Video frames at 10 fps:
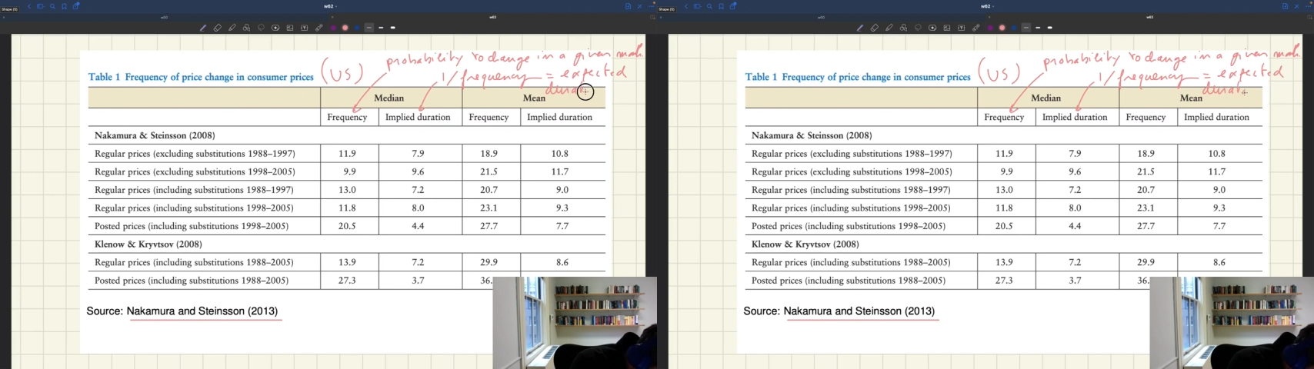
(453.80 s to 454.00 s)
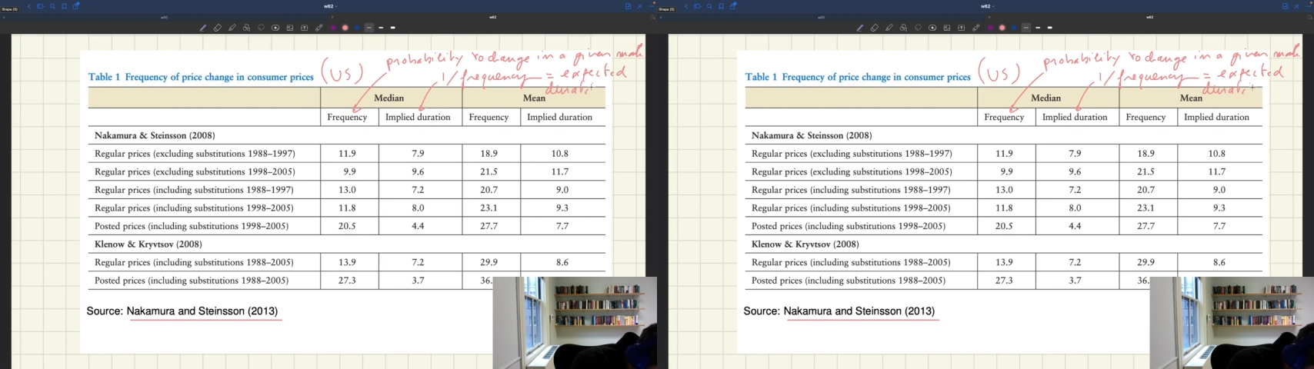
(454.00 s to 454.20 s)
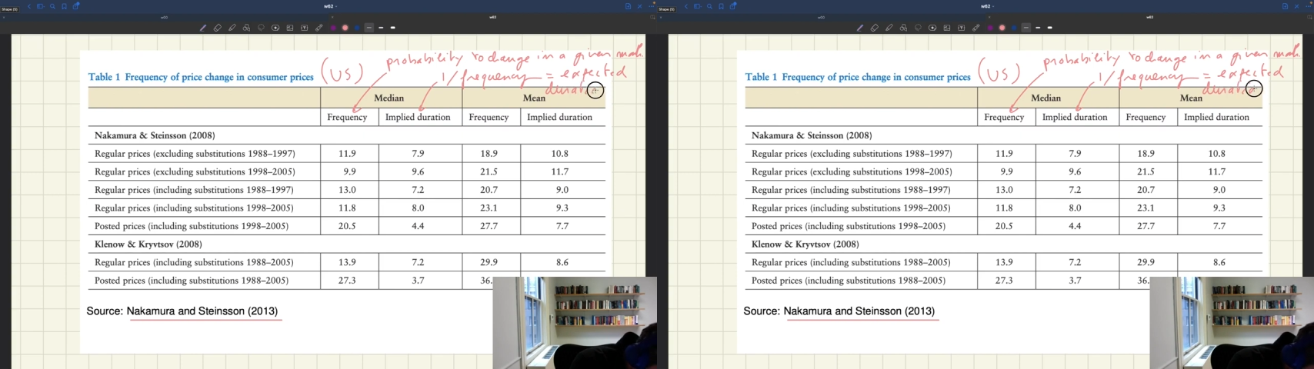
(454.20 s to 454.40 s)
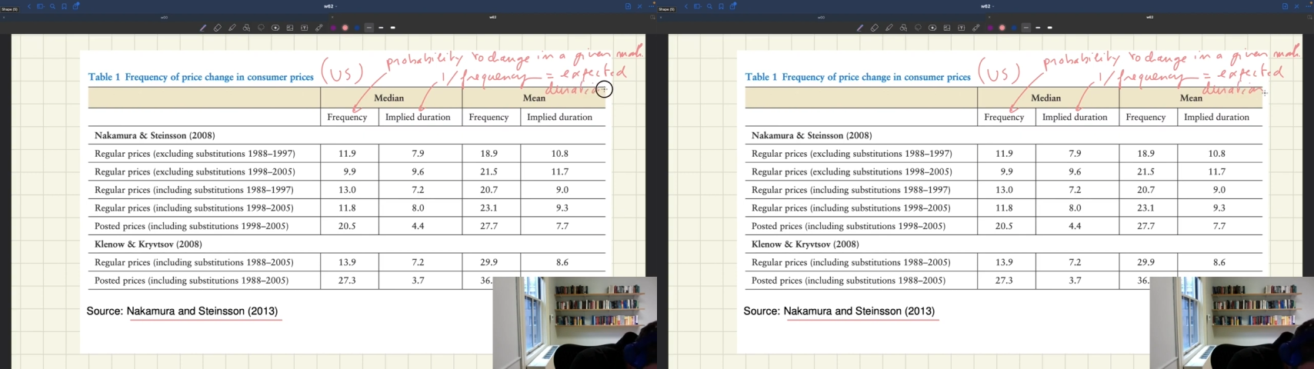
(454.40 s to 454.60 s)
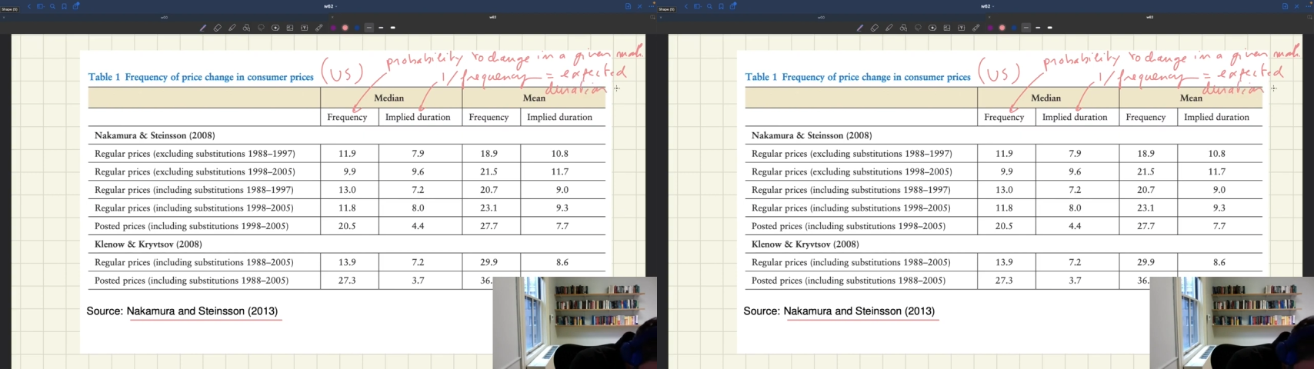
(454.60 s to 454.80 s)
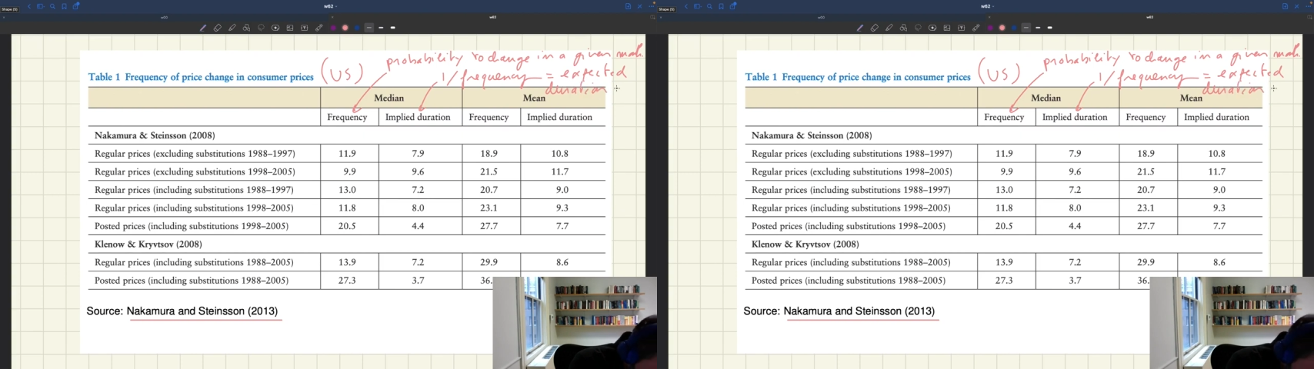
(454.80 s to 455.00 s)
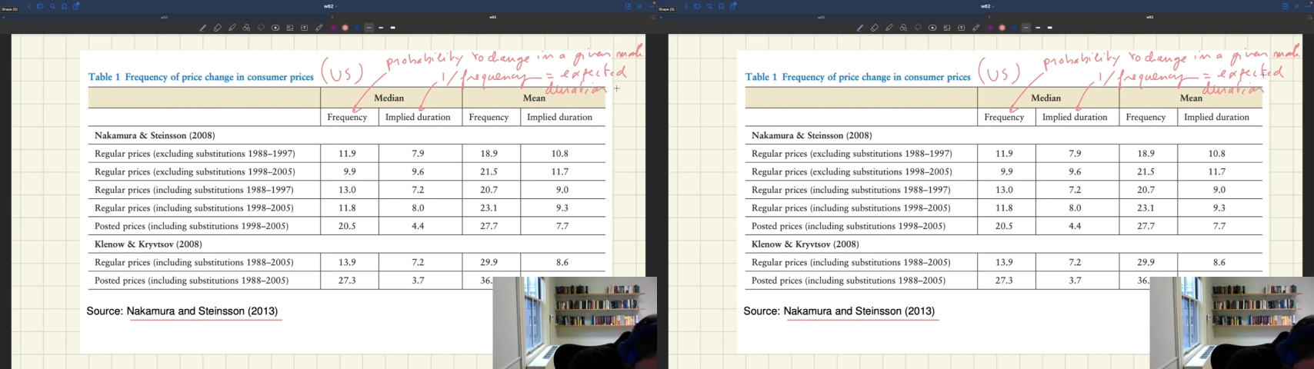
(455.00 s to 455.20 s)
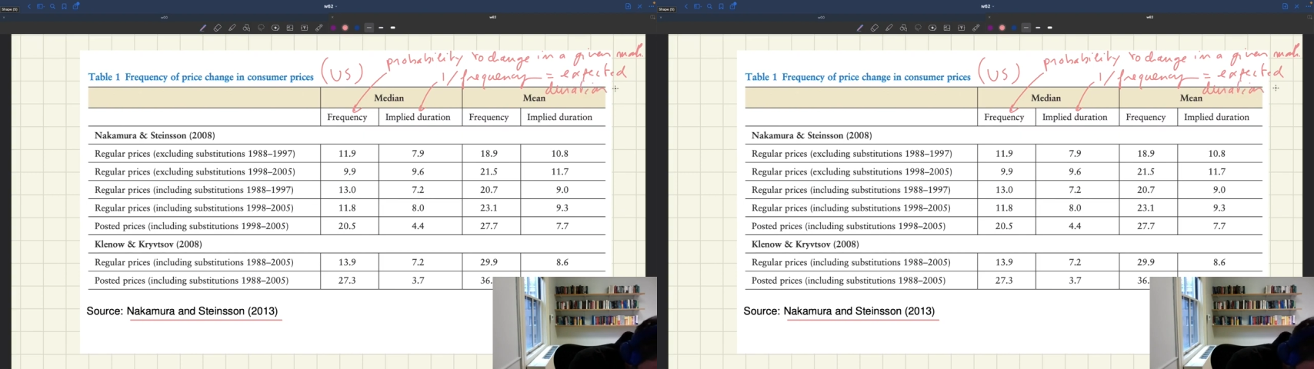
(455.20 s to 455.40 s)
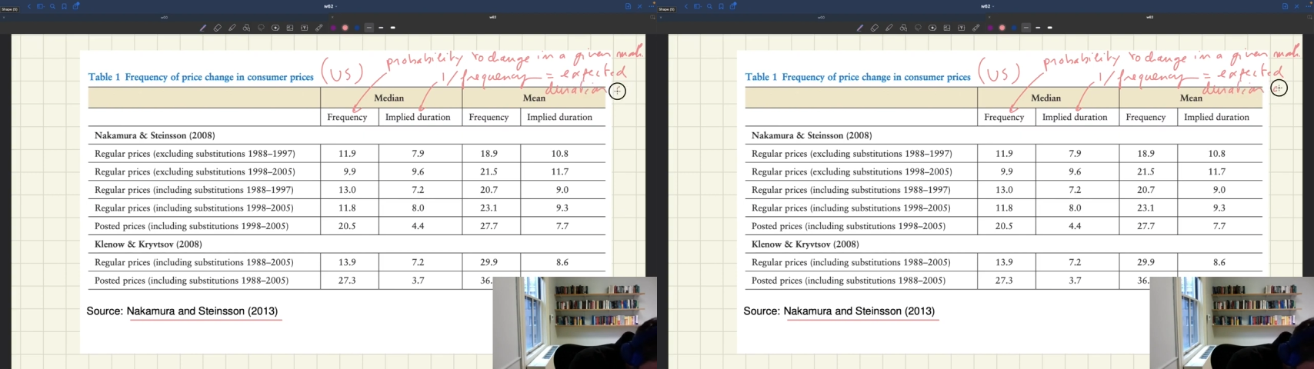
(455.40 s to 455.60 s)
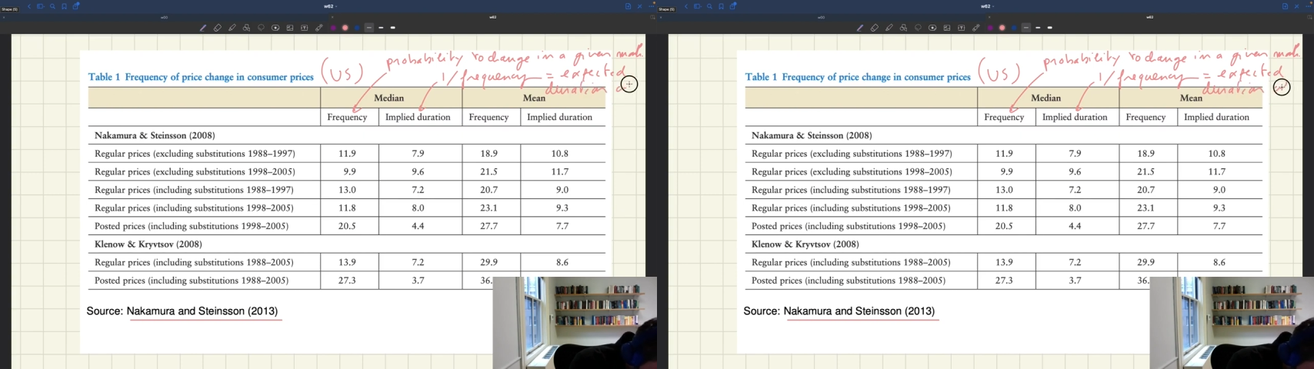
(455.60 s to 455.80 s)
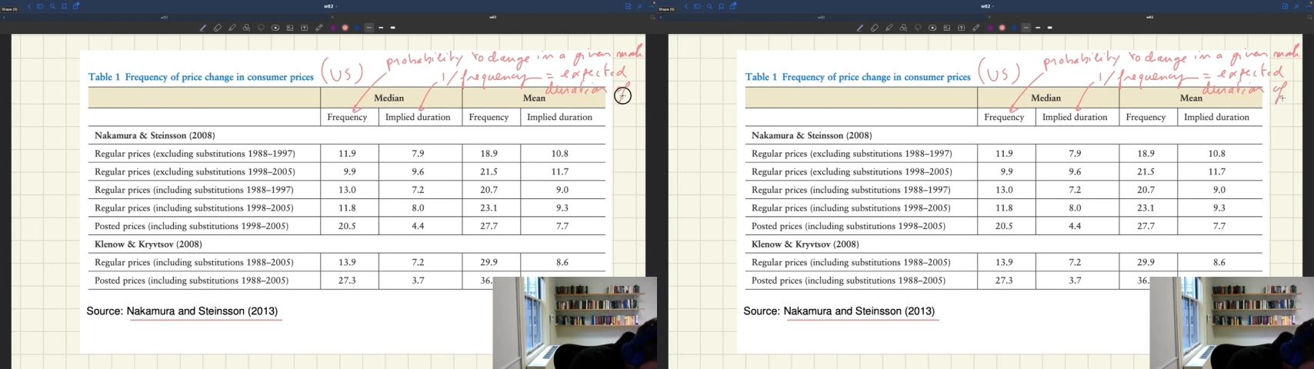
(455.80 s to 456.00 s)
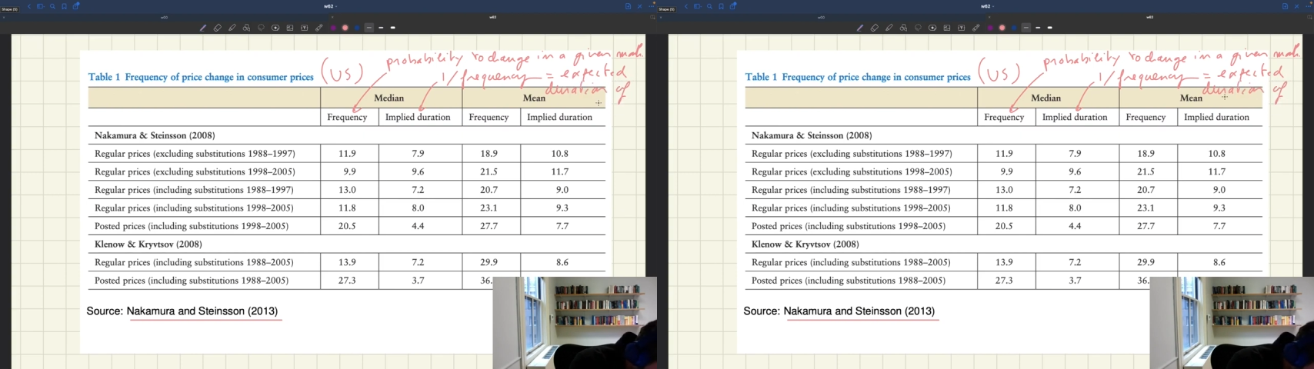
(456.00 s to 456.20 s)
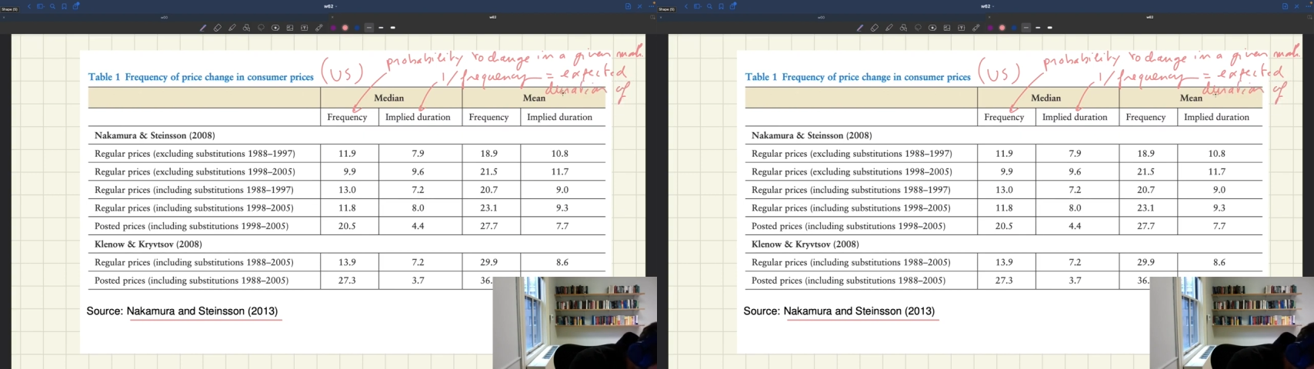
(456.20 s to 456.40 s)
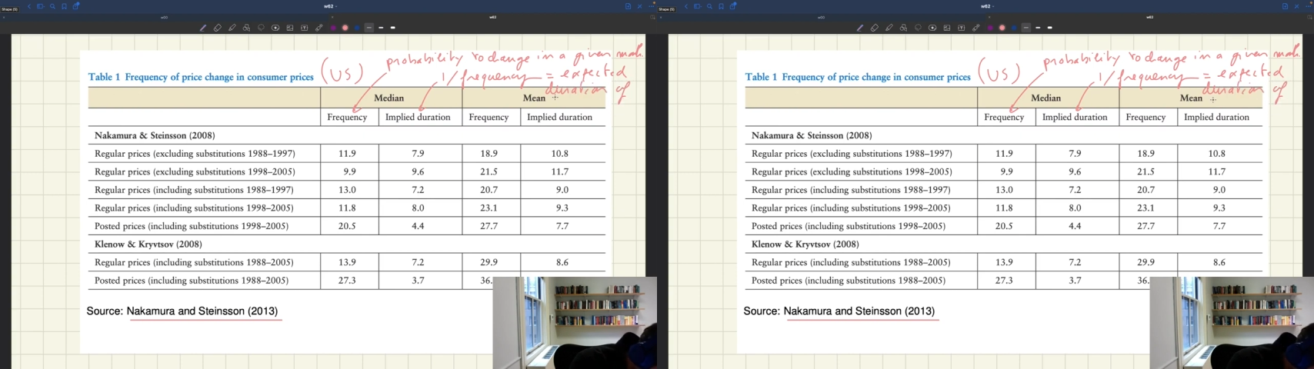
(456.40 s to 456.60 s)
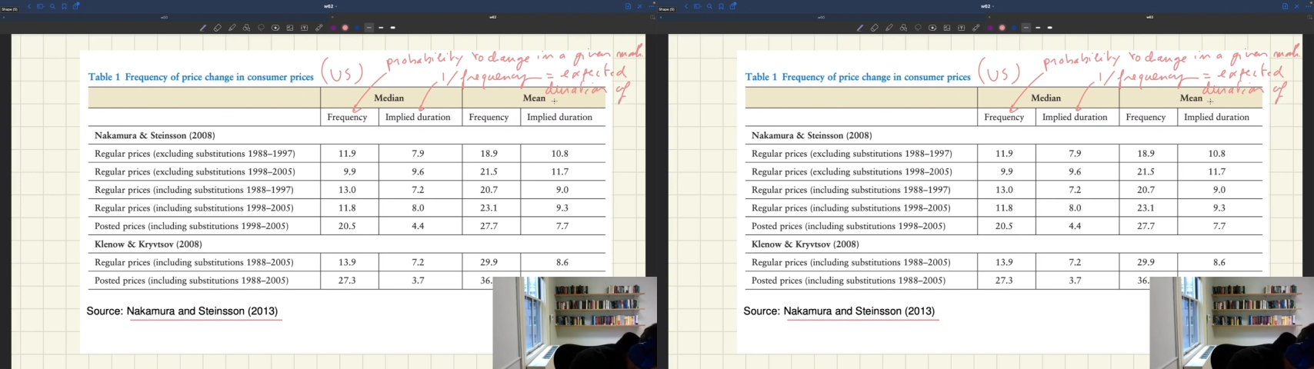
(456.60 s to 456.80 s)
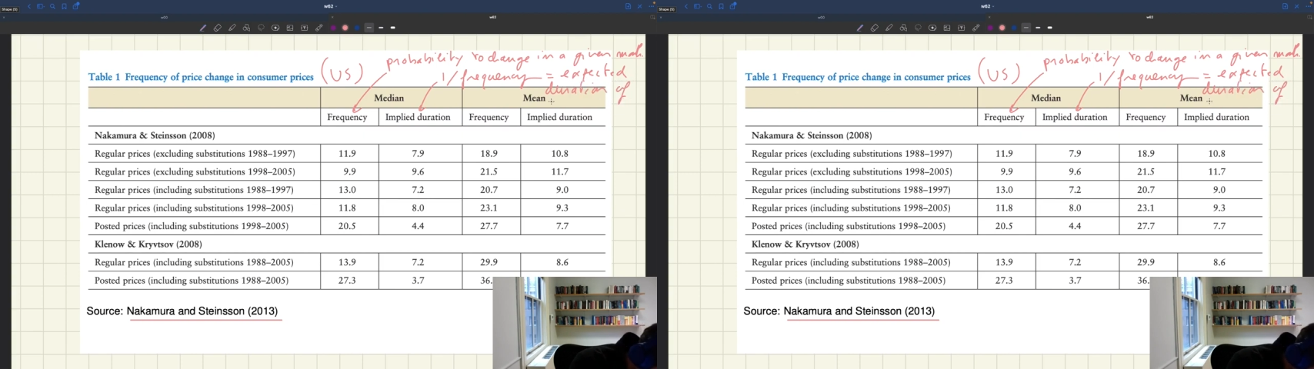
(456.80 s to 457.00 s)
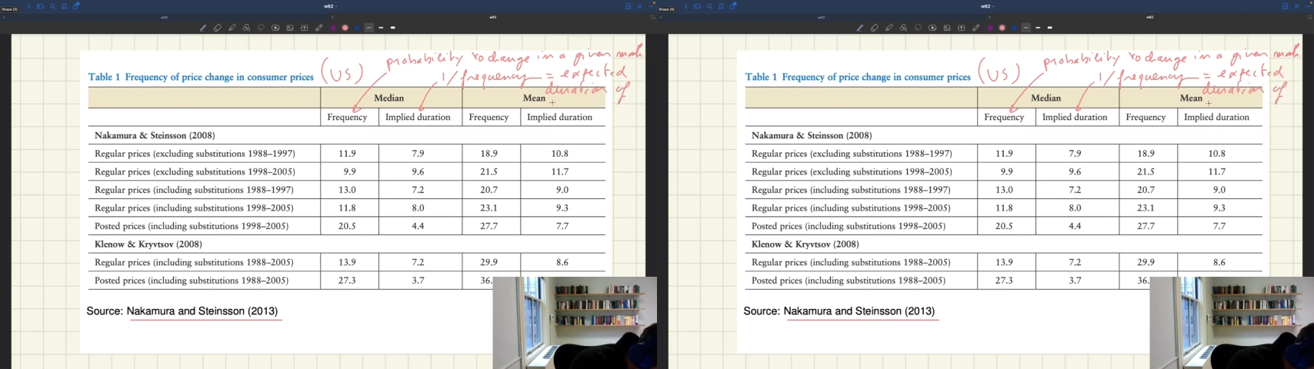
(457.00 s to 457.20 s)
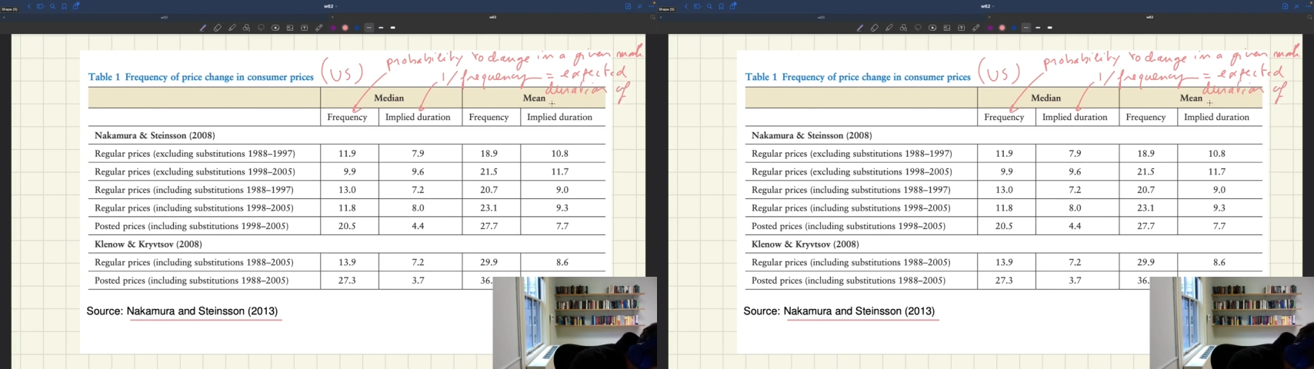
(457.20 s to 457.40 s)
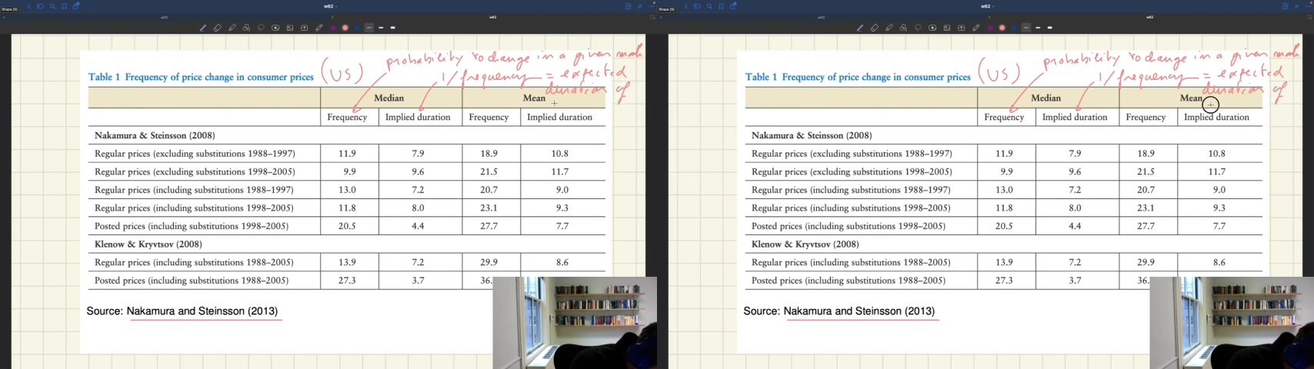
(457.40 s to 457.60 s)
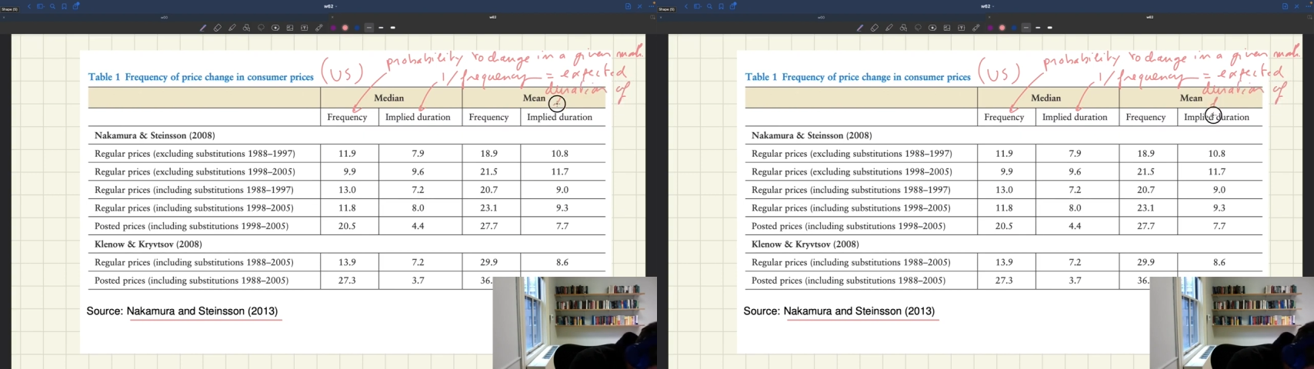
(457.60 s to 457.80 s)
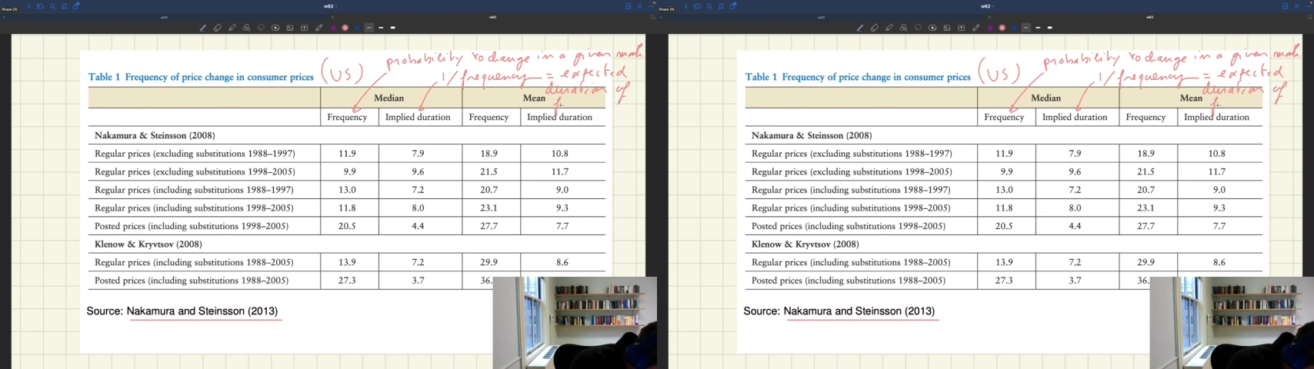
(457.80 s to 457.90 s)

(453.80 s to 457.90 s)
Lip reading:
(no speaker visible)